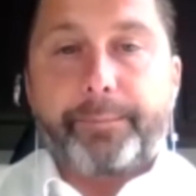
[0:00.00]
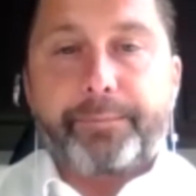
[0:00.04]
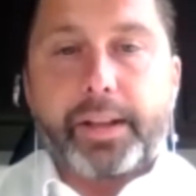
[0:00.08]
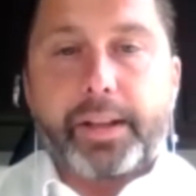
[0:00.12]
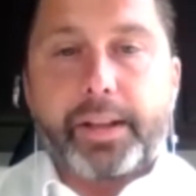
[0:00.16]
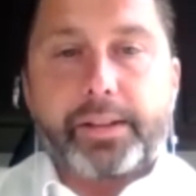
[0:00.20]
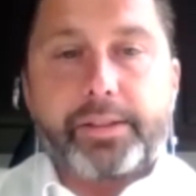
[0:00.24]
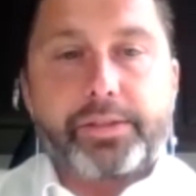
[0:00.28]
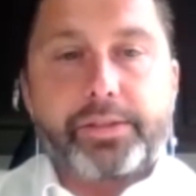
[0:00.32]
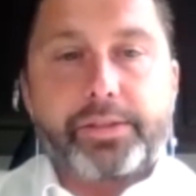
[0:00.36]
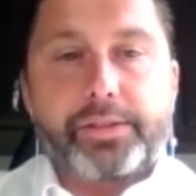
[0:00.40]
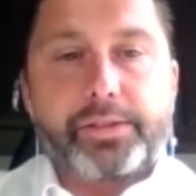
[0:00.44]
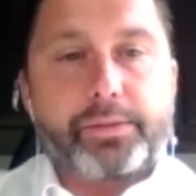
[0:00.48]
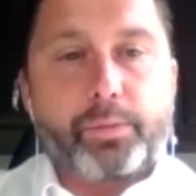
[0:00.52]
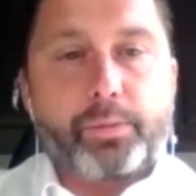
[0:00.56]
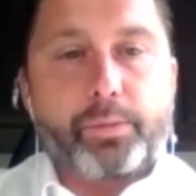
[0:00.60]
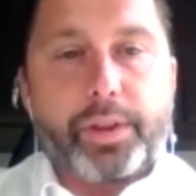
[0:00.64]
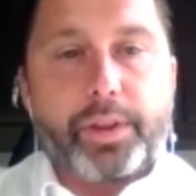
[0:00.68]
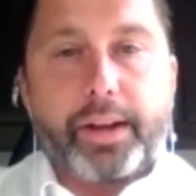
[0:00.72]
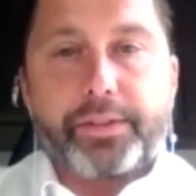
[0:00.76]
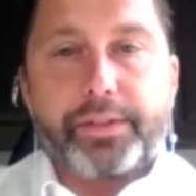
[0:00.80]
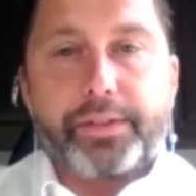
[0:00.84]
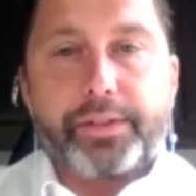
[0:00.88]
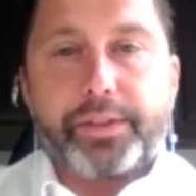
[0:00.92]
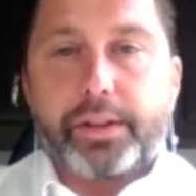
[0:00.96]
It's
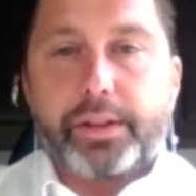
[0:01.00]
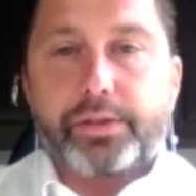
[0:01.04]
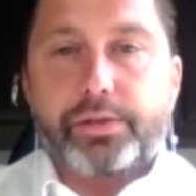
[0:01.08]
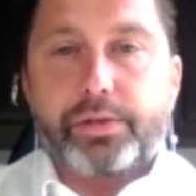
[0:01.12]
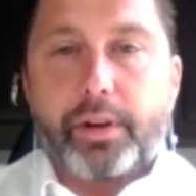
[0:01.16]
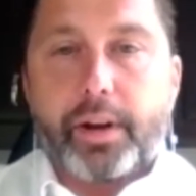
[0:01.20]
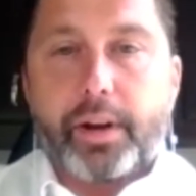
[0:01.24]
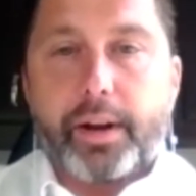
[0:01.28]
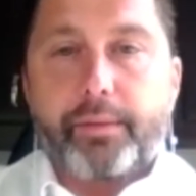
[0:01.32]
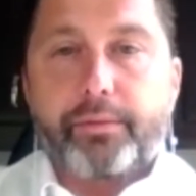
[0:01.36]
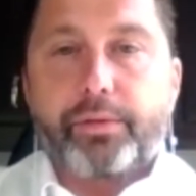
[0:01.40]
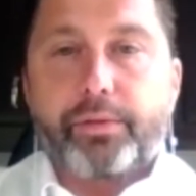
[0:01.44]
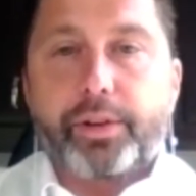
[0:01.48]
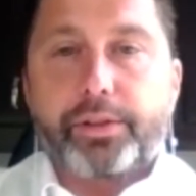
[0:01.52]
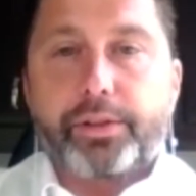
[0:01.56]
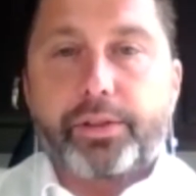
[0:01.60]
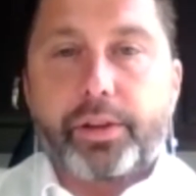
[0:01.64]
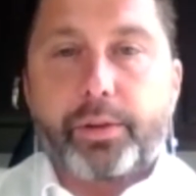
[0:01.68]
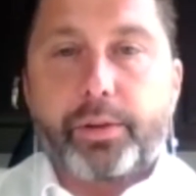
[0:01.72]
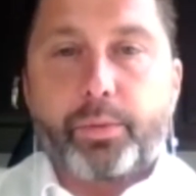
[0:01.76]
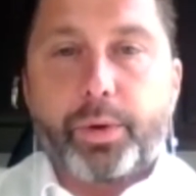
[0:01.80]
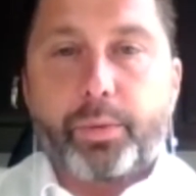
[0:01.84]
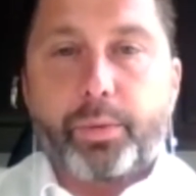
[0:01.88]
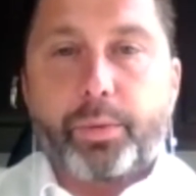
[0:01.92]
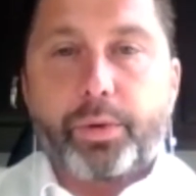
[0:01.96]
without that triumvirate
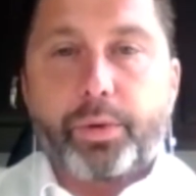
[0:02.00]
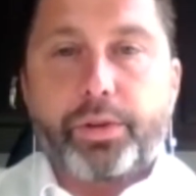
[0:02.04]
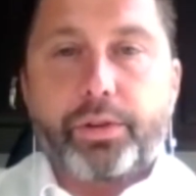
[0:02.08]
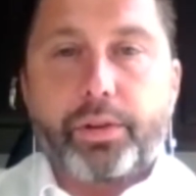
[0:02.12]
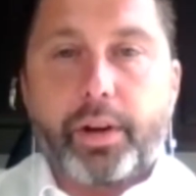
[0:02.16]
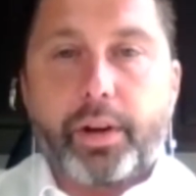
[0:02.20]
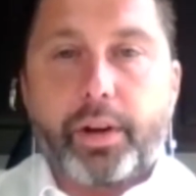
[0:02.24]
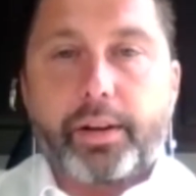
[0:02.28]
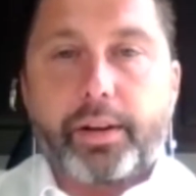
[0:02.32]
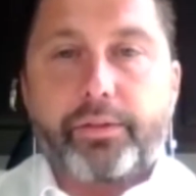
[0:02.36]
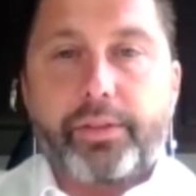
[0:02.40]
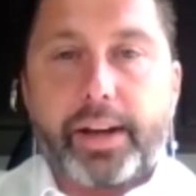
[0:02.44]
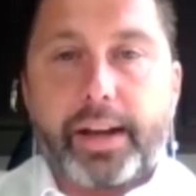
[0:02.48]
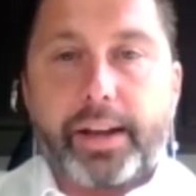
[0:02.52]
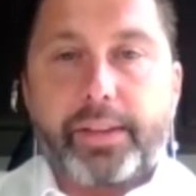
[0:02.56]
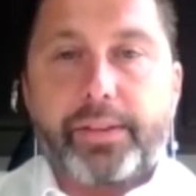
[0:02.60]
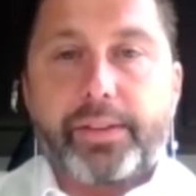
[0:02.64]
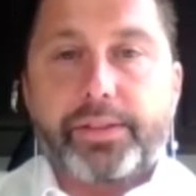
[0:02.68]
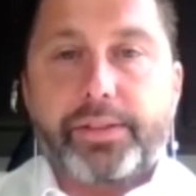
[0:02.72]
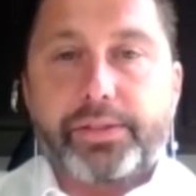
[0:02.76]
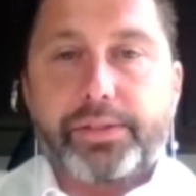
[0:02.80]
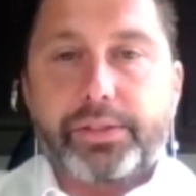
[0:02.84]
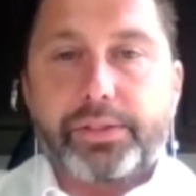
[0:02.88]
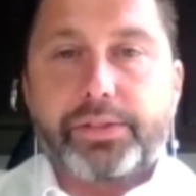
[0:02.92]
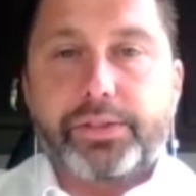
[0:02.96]
that we would not have had
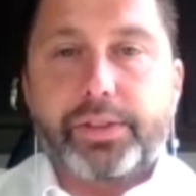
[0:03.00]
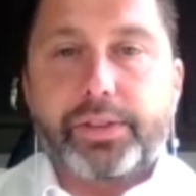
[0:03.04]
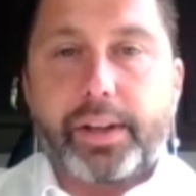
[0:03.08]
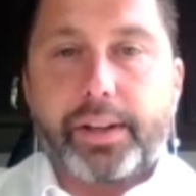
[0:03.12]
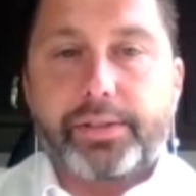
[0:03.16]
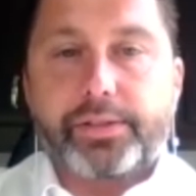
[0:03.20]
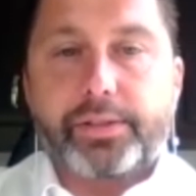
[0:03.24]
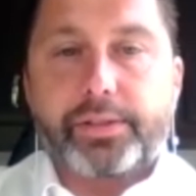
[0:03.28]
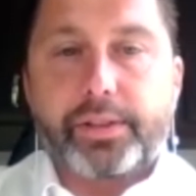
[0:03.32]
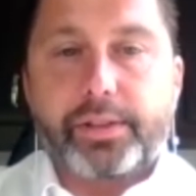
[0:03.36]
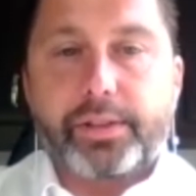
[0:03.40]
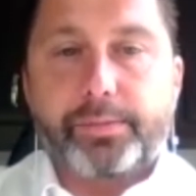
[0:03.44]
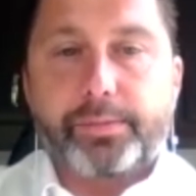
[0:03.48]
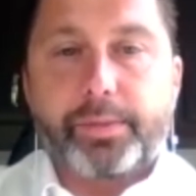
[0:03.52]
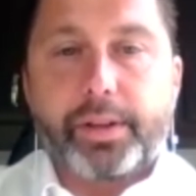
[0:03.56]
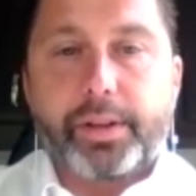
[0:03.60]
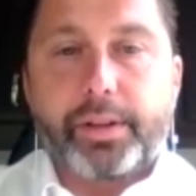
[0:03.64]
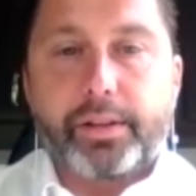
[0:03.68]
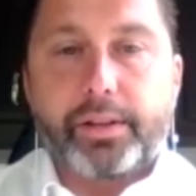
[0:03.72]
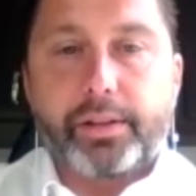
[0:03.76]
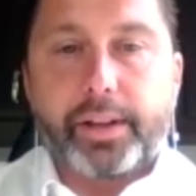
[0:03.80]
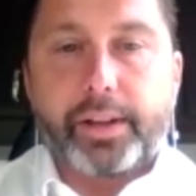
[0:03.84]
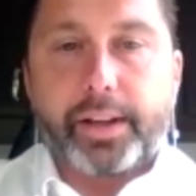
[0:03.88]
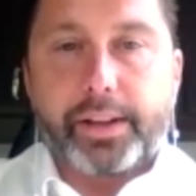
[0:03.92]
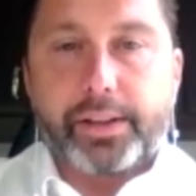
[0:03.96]
this success. And it's
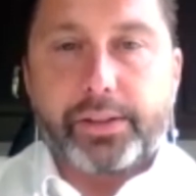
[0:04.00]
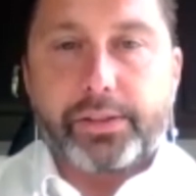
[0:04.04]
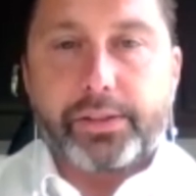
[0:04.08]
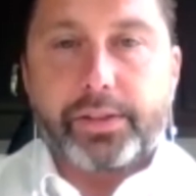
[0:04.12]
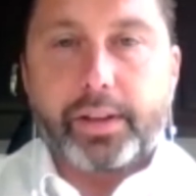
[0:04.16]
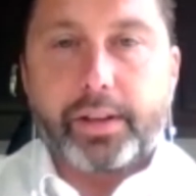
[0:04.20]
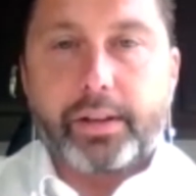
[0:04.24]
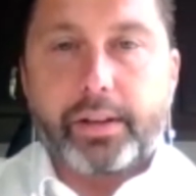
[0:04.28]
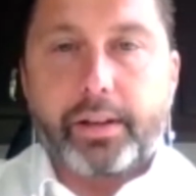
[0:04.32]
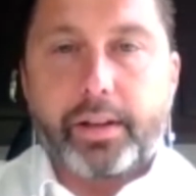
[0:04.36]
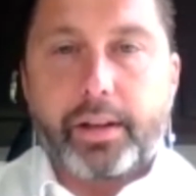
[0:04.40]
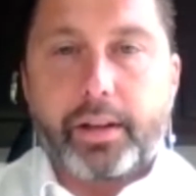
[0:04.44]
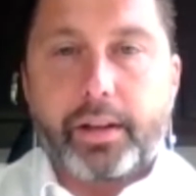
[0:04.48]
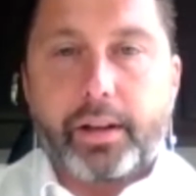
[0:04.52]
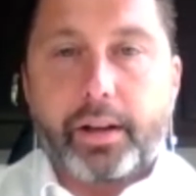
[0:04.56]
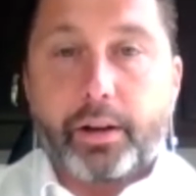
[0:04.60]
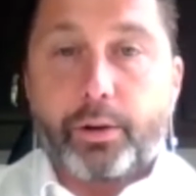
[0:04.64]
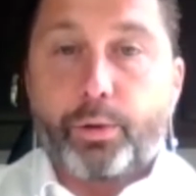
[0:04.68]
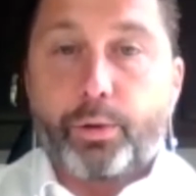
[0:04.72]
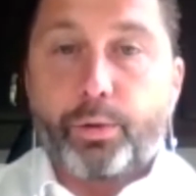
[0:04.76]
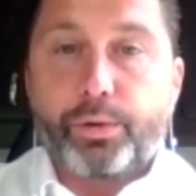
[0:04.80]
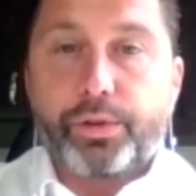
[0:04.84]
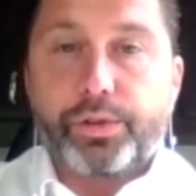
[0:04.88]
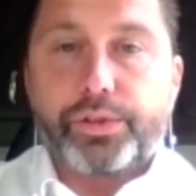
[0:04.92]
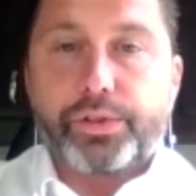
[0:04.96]
been, like I said, a
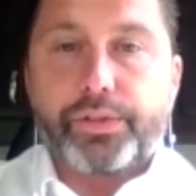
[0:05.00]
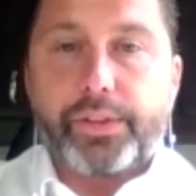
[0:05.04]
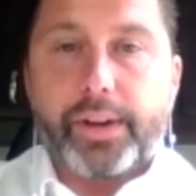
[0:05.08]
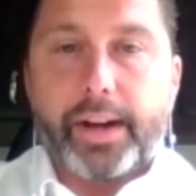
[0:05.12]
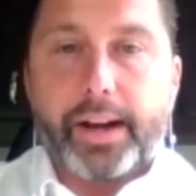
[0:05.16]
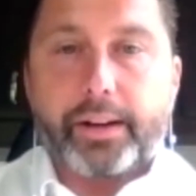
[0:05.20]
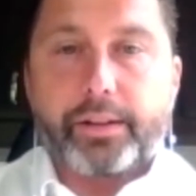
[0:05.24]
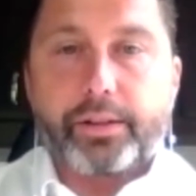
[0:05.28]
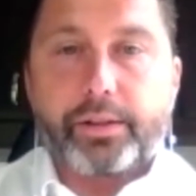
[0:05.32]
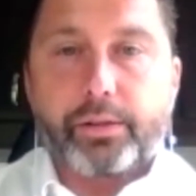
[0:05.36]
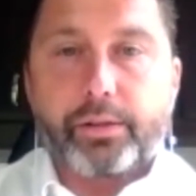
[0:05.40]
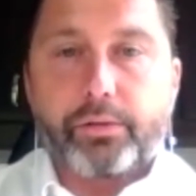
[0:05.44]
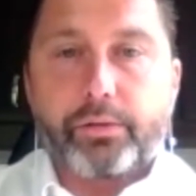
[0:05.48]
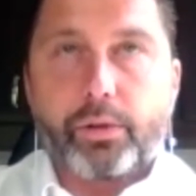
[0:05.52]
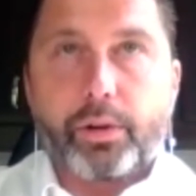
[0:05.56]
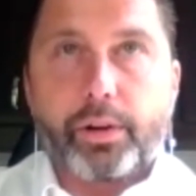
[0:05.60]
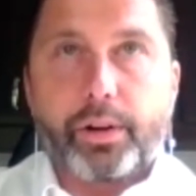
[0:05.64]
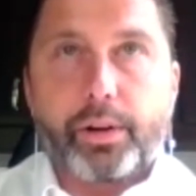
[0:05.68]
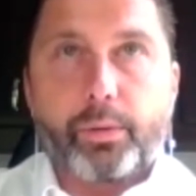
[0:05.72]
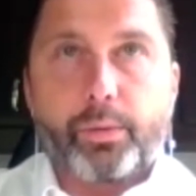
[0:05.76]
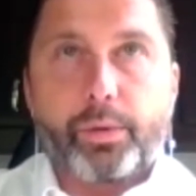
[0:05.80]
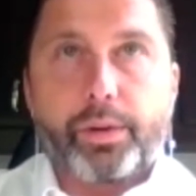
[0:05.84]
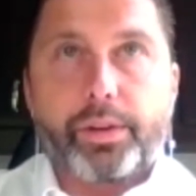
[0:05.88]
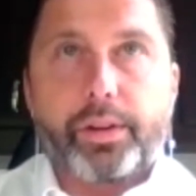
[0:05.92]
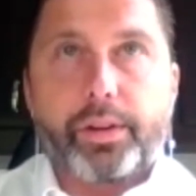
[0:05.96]
coolness factor of
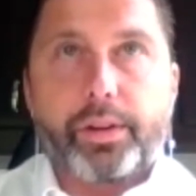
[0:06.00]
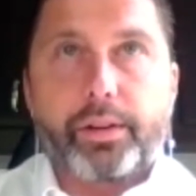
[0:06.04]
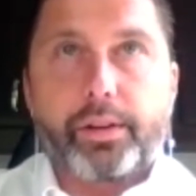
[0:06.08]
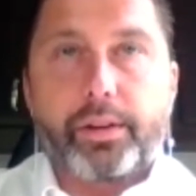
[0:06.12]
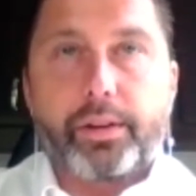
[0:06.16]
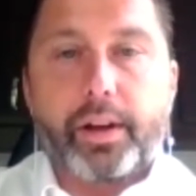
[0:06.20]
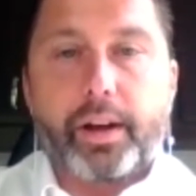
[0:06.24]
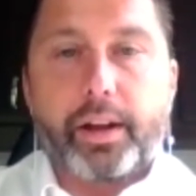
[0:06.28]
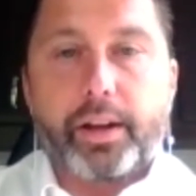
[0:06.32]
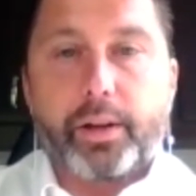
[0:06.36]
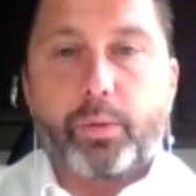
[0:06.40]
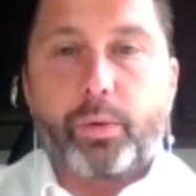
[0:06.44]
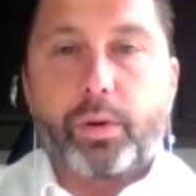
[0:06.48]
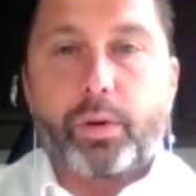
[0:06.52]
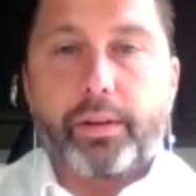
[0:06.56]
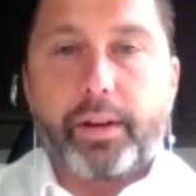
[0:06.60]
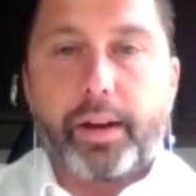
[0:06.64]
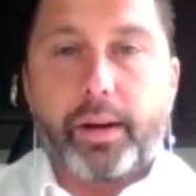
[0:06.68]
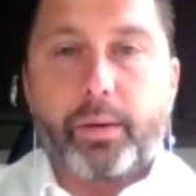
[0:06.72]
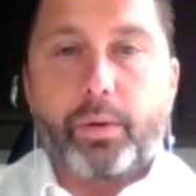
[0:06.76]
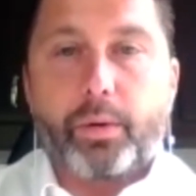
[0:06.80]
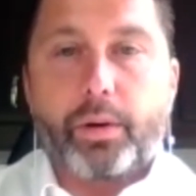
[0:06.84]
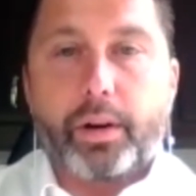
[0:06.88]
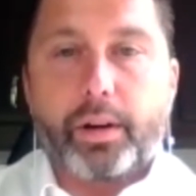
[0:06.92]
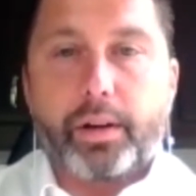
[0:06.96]
working within the Honeywell
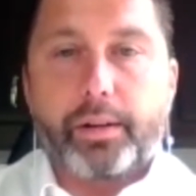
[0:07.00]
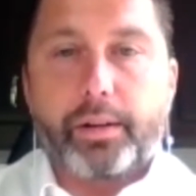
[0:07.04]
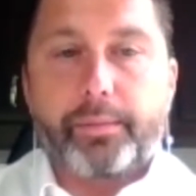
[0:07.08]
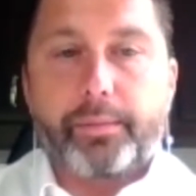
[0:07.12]
network.